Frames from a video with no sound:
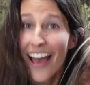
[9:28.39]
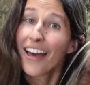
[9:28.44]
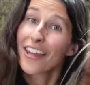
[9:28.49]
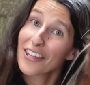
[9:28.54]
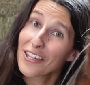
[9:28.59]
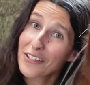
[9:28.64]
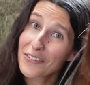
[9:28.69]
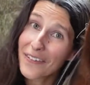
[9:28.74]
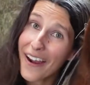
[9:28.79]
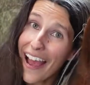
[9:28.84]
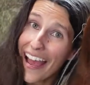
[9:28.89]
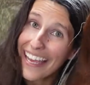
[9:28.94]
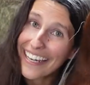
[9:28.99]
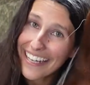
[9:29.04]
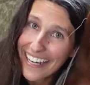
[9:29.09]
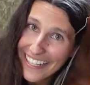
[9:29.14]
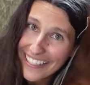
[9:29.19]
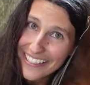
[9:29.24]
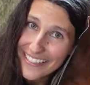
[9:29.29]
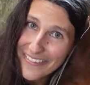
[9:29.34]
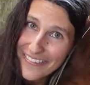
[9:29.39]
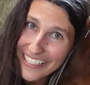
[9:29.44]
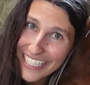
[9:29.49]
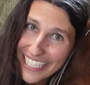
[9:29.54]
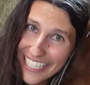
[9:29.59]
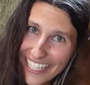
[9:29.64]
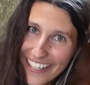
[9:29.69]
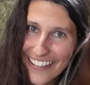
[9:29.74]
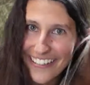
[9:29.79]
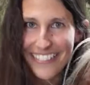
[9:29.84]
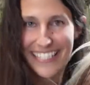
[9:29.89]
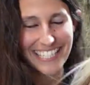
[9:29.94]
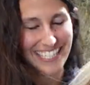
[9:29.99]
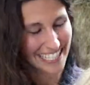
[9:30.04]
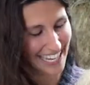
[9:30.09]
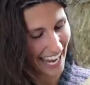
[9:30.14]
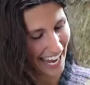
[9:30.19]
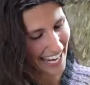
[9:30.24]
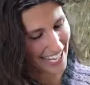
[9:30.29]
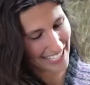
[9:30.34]
the ride and the video
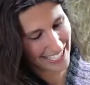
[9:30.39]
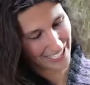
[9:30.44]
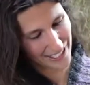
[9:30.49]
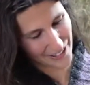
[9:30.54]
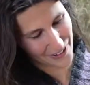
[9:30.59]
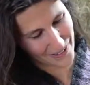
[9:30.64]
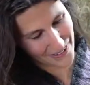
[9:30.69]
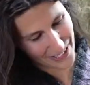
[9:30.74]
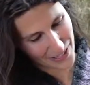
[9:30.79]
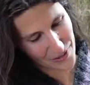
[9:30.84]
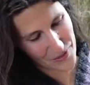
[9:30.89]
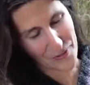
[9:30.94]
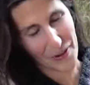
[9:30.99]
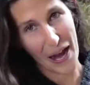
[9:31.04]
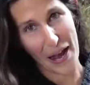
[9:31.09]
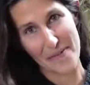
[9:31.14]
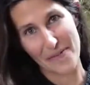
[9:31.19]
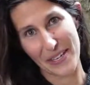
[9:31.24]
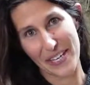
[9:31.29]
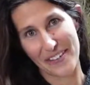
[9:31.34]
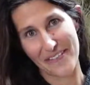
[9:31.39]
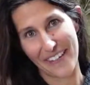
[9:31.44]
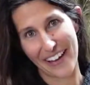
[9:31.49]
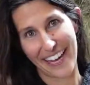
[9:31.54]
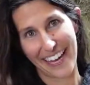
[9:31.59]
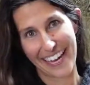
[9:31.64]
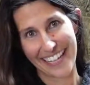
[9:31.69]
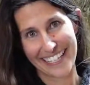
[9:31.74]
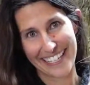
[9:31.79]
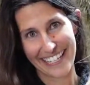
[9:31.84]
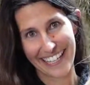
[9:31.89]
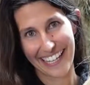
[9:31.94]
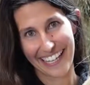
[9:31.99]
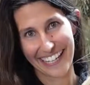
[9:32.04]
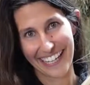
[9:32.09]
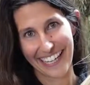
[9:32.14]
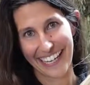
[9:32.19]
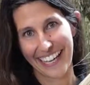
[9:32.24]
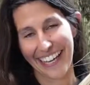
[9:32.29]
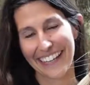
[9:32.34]
today here with Rappy, my
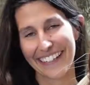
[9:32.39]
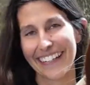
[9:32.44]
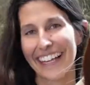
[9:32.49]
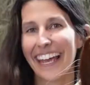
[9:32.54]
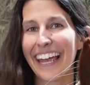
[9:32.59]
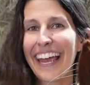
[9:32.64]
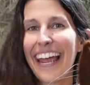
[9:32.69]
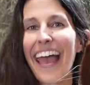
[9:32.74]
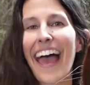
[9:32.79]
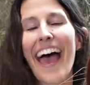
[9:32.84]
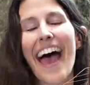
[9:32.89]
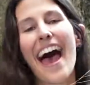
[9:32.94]
Icelandic gelding.